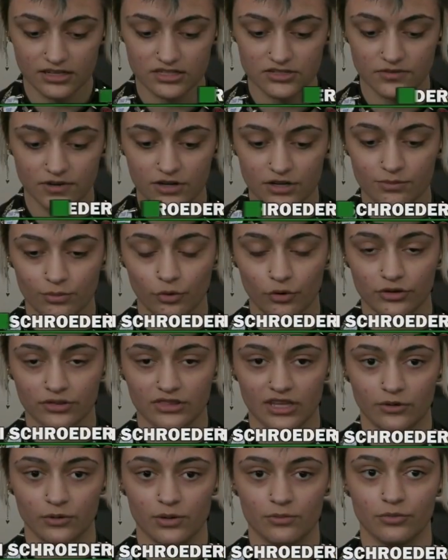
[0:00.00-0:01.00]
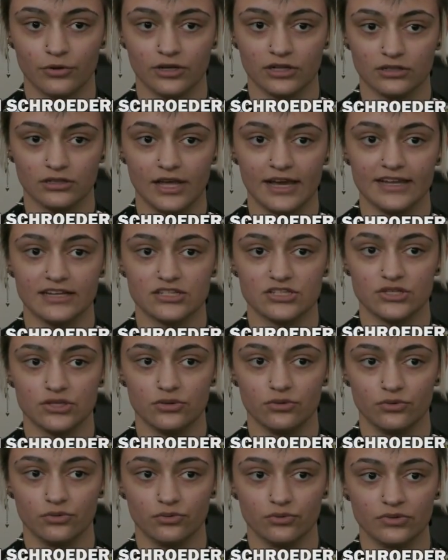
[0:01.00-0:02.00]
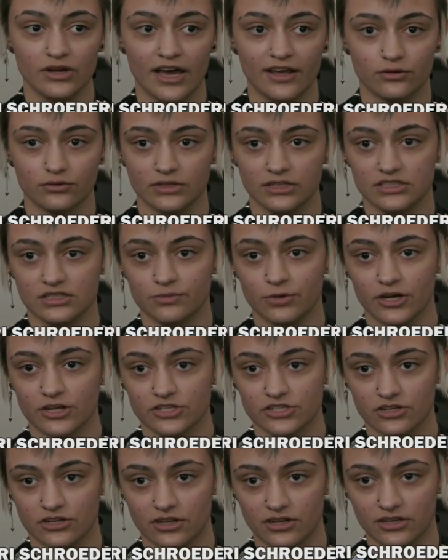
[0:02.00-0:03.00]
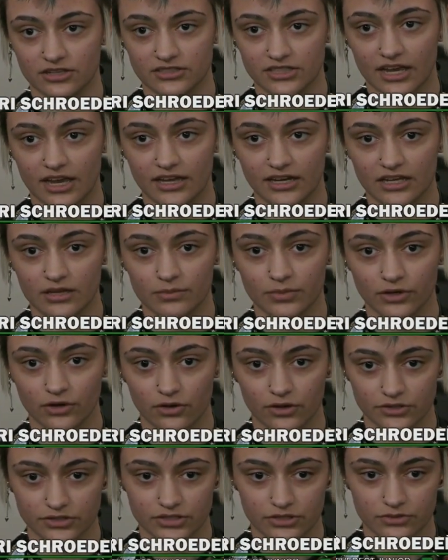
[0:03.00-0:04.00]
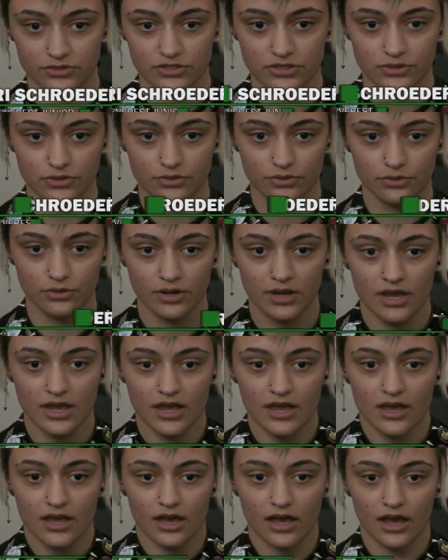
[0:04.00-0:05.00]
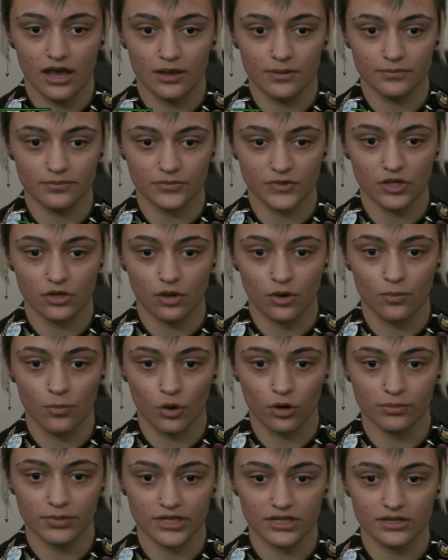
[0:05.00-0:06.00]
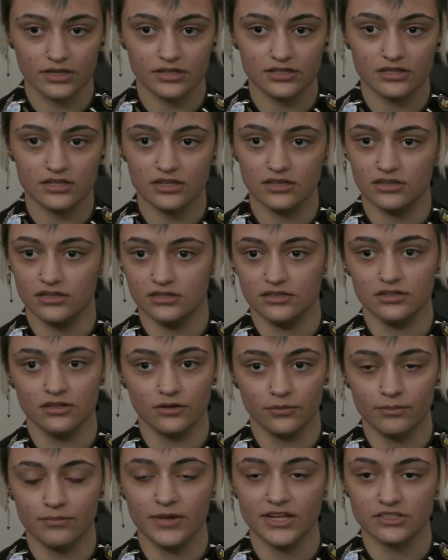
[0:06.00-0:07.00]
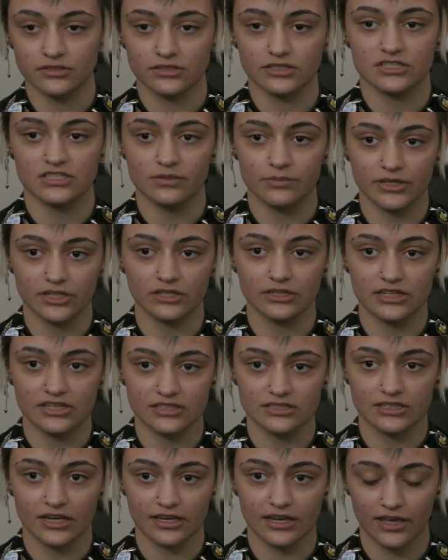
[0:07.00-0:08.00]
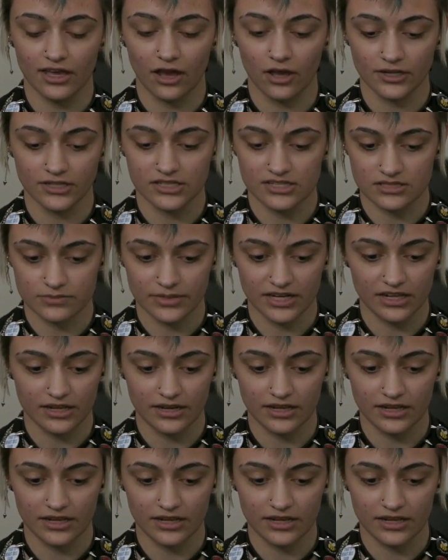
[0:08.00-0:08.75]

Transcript: that it's very important that we bring a light to not only depression and anxiety, but also to um, comorbid, you know, mental disabilities like autism and